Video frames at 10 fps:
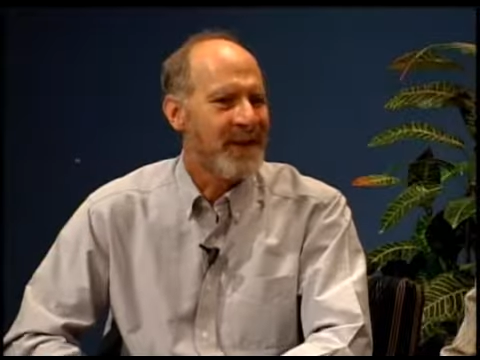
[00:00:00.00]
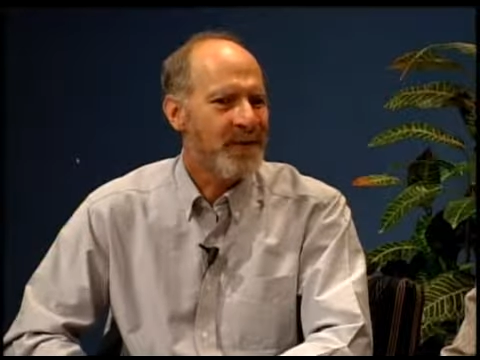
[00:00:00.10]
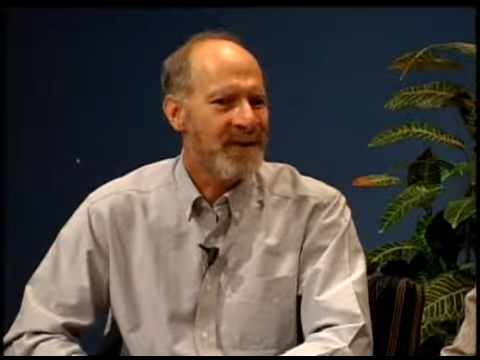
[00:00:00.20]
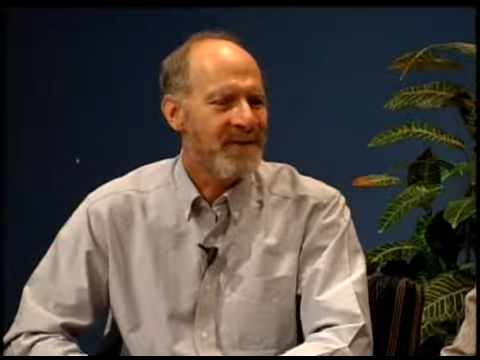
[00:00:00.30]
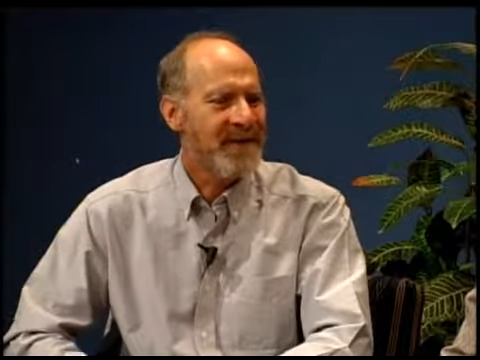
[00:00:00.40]

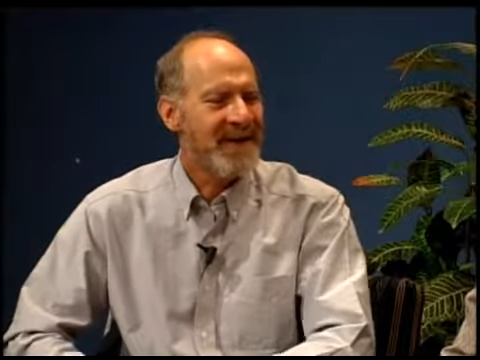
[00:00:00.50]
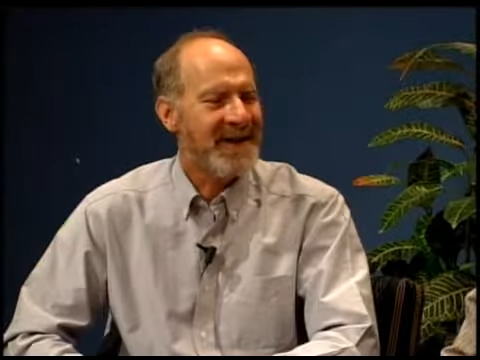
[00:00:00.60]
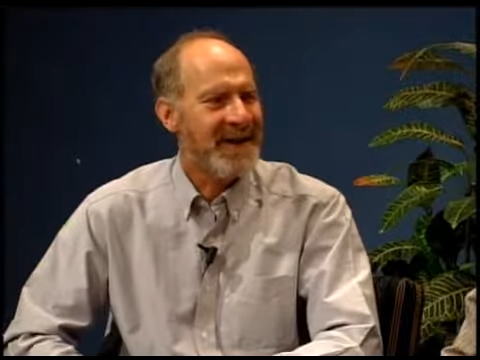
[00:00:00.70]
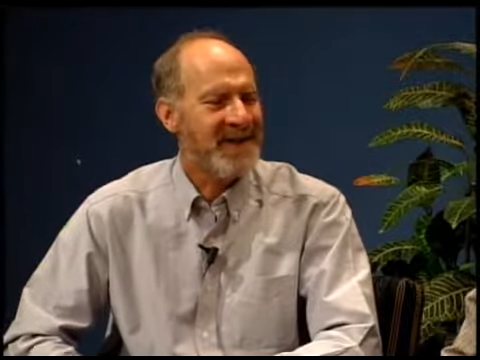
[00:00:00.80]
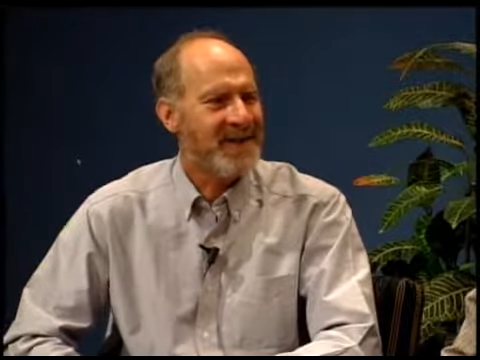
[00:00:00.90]
people just
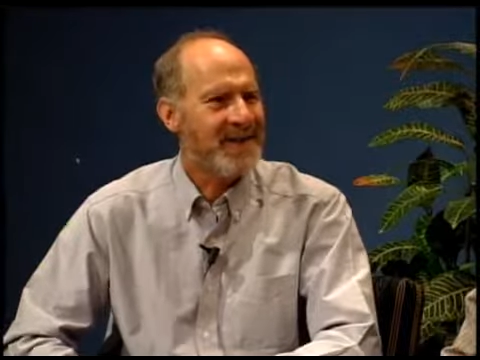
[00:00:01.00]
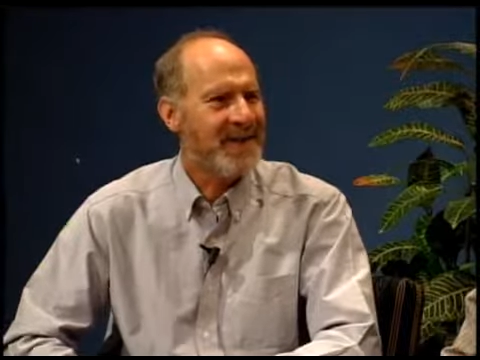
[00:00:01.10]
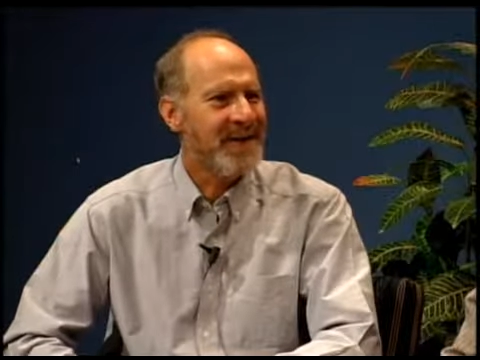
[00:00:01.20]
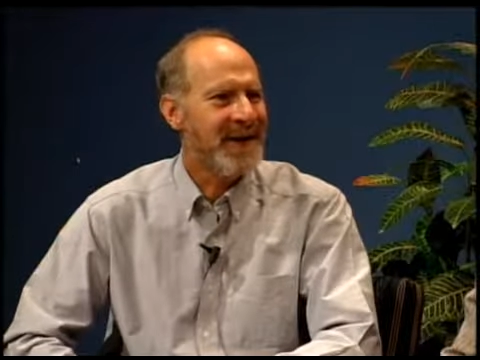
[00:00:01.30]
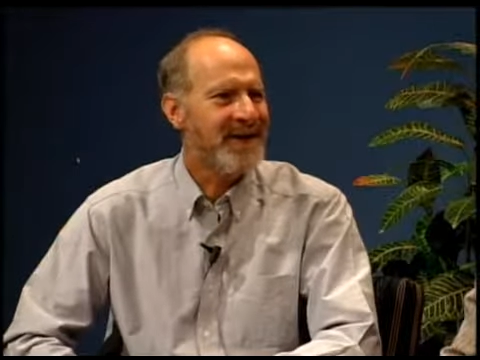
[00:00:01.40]
can't
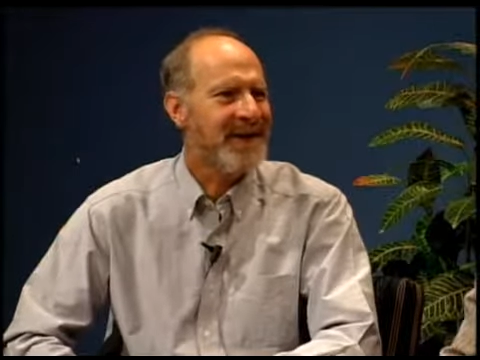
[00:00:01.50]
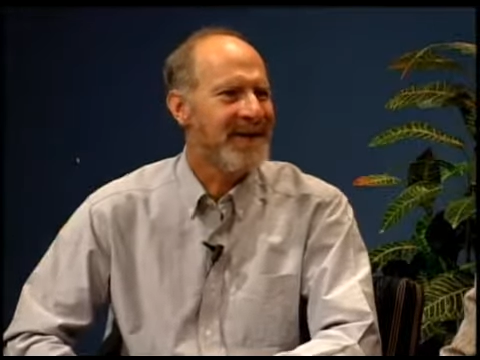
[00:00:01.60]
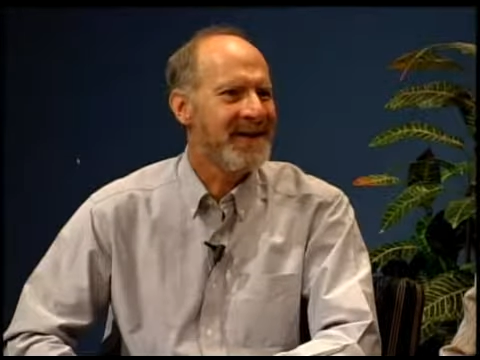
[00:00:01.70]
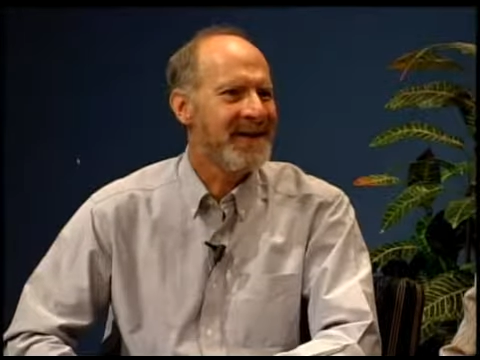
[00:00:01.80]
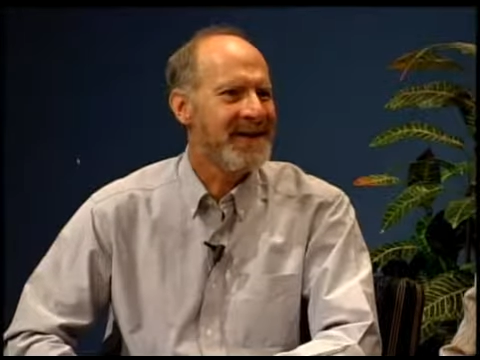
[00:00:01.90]
afford housing
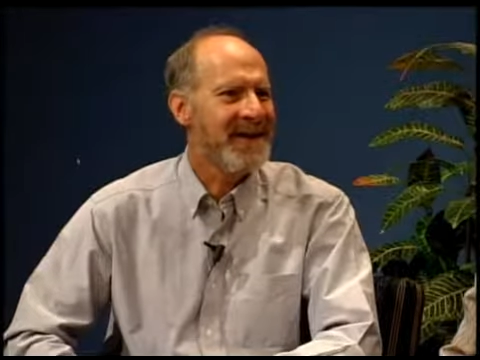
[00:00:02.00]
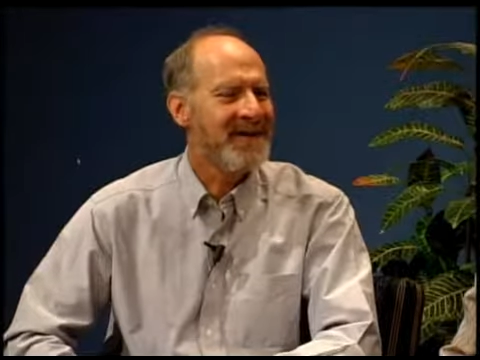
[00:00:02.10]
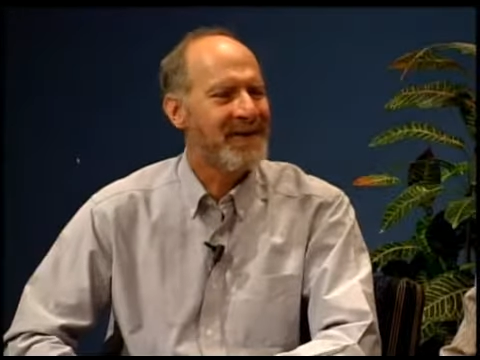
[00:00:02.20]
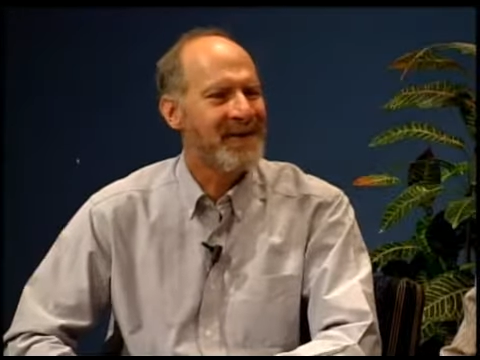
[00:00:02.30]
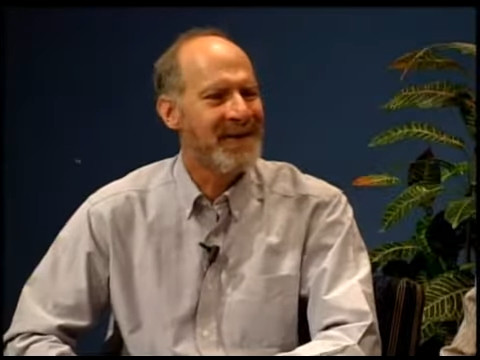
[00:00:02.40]
unless they
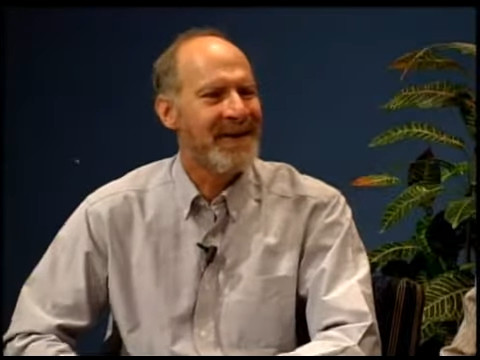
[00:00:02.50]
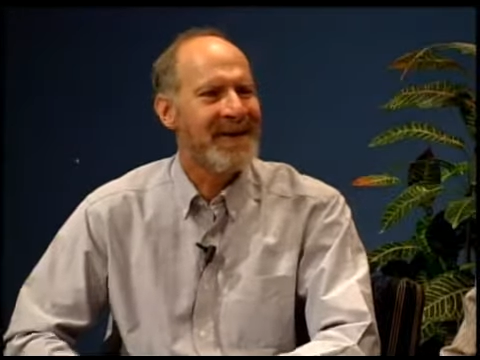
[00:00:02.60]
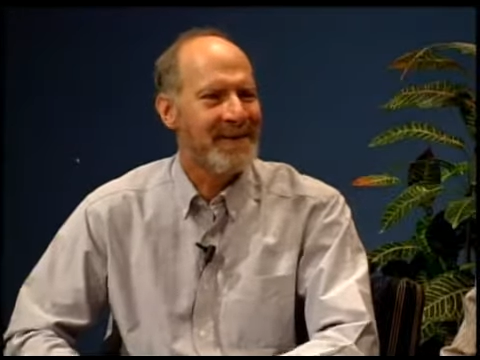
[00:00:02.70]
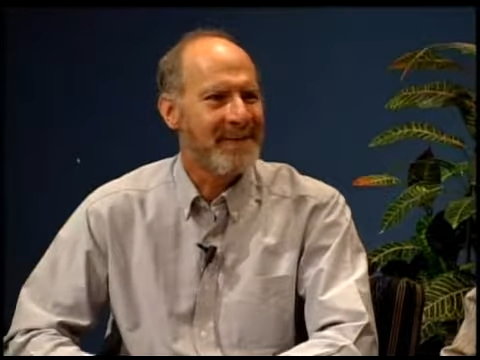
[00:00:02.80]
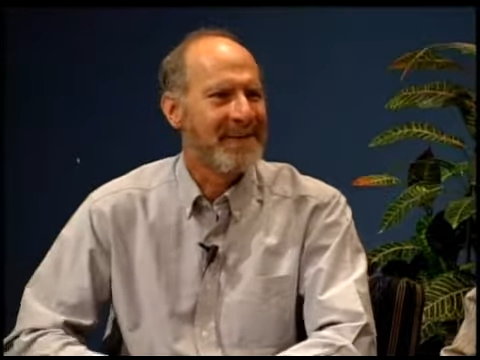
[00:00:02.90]
have a good job.